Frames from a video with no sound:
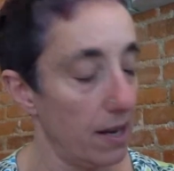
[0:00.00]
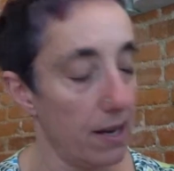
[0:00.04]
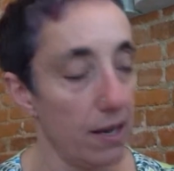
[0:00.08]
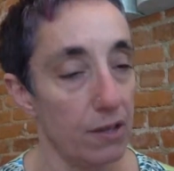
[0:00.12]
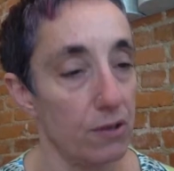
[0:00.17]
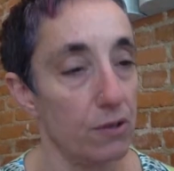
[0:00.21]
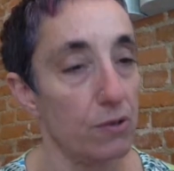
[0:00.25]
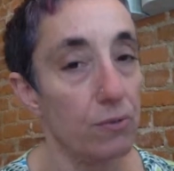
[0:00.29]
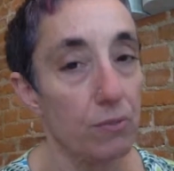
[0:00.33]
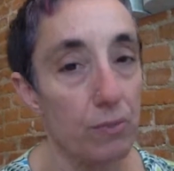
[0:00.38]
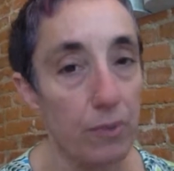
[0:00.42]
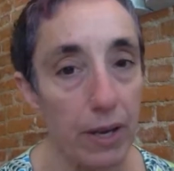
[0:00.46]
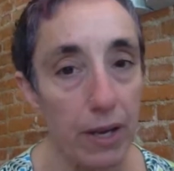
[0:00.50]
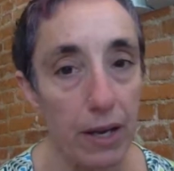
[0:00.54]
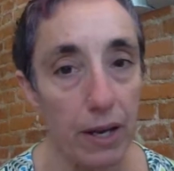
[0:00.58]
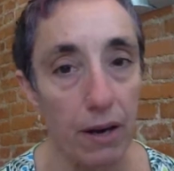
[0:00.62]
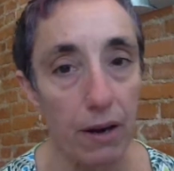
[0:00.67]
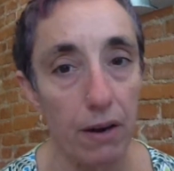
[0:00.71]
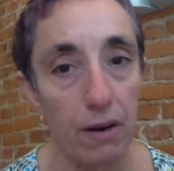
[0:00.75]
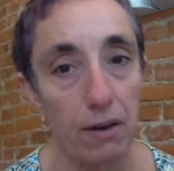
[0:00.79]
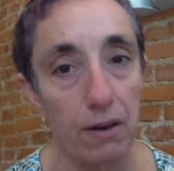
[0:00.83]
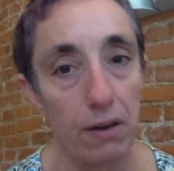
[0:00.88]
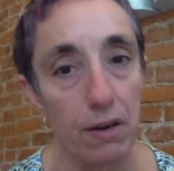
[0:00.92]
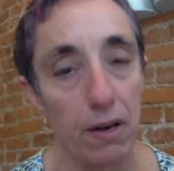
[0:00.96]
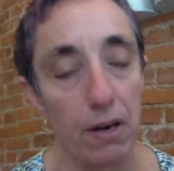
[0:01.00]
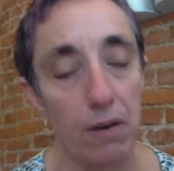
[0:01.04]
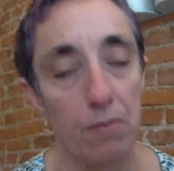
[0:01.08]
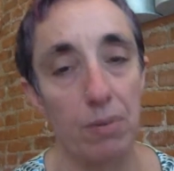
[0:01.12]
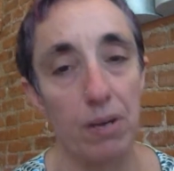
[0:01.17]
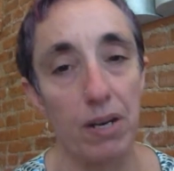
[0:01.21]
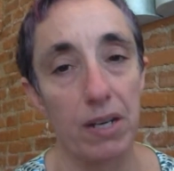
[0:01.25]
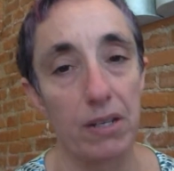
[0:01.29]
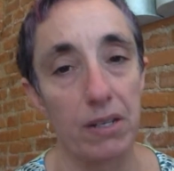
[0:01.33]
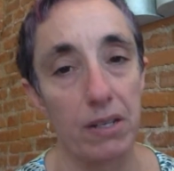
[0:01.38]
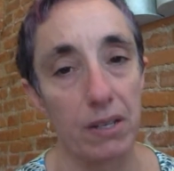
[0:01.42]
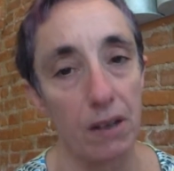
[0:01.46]
It's real,
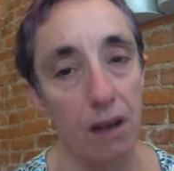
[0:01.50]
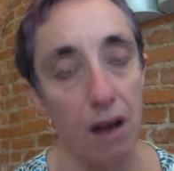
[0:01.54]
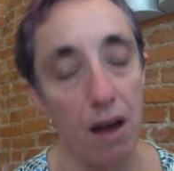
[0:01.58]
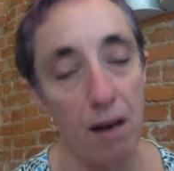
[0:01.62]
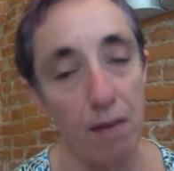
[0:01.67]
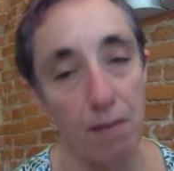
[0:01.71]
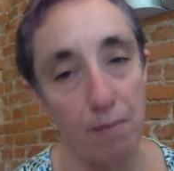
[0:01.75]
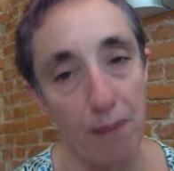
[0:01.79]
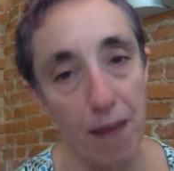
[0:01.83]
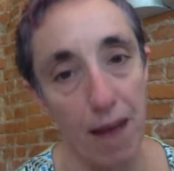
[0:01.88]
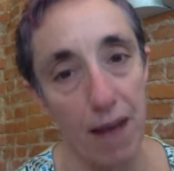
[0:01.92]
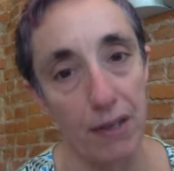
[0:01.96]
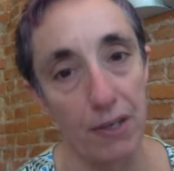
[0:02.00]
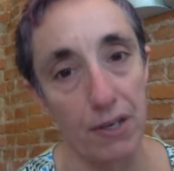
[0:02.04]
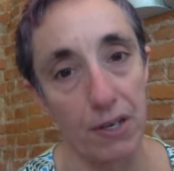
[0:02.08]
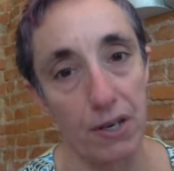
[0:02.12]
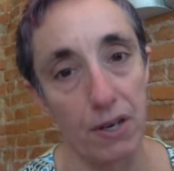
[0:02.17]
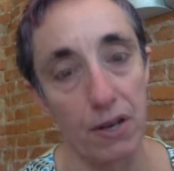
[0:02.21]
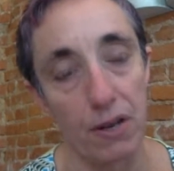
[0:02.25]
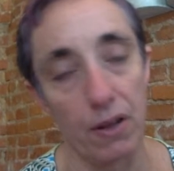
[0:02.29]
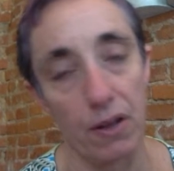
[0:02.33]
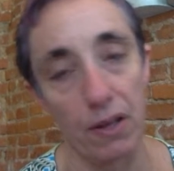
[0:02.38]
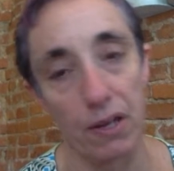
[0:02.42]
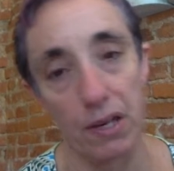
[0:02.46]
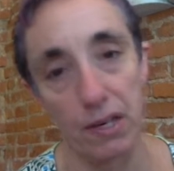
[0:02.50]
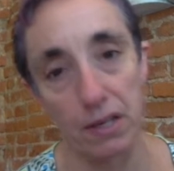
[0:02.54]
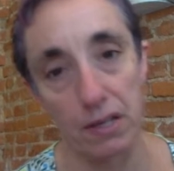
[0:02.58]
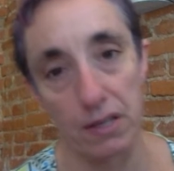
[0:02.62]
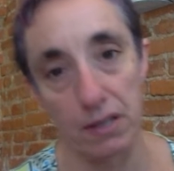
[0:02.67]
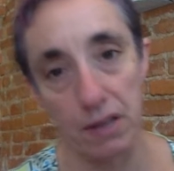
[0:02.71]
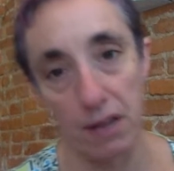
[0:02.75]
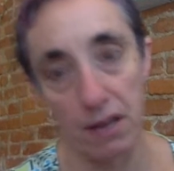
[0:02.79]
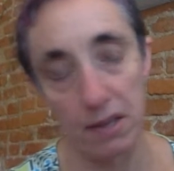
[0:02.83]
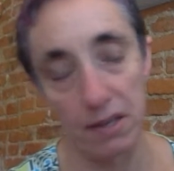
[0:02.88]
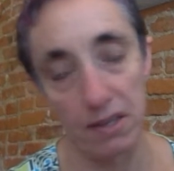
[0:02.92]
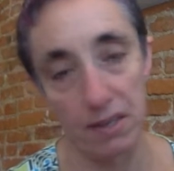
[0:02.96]
but it's not magical, and it's
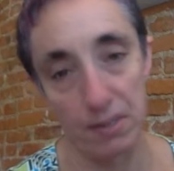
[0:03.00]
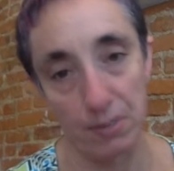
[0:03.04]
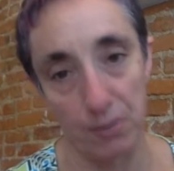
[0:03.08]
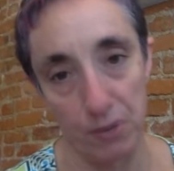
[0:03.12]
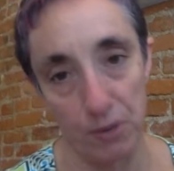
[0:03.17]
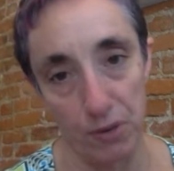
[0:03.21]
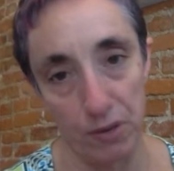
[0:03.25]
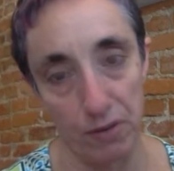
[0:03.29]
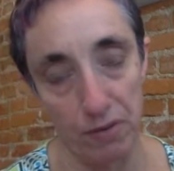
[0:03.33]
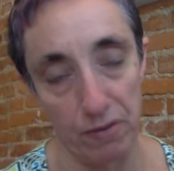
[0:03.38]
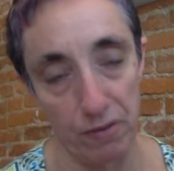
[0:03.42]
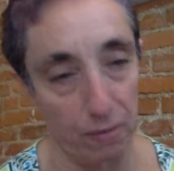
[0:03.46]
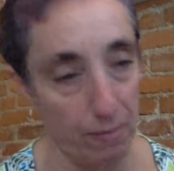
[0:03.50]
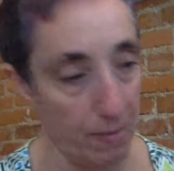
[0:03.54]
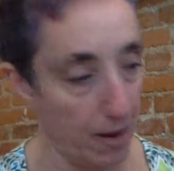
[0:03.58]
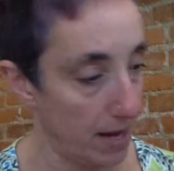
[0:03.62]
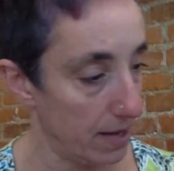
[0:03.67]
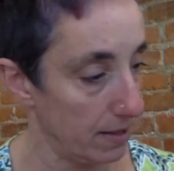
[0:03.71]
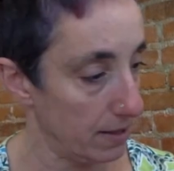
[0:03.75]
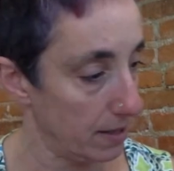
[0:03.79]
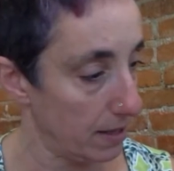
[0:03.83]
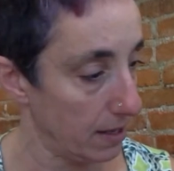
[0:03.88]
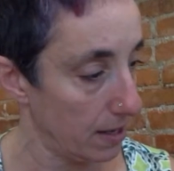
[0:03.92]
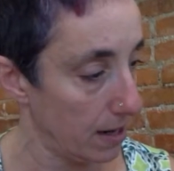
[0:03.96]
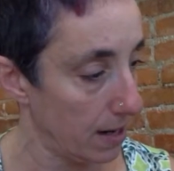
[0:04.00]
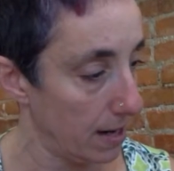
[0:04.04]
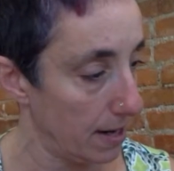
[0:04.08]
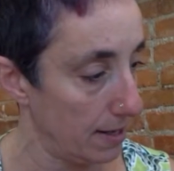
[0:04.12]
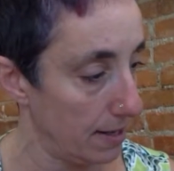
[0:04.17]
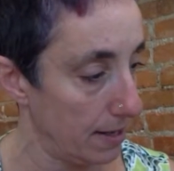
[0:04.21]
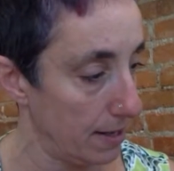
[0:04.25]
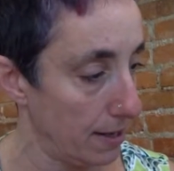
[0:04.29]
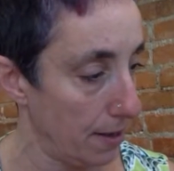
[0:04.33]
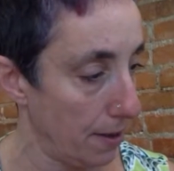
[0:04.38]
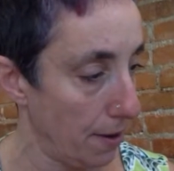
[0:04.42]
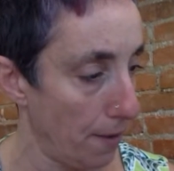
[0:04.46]
not some sort of romantic
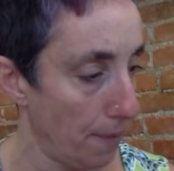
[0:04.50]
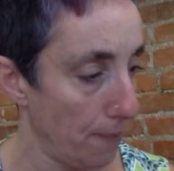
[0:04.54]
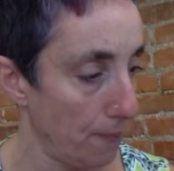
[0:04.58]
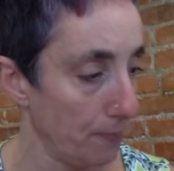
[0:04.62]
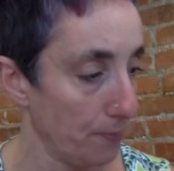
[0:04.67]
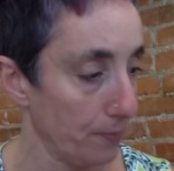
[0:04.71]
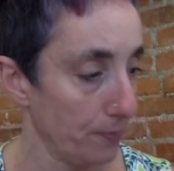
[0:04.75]
ideal.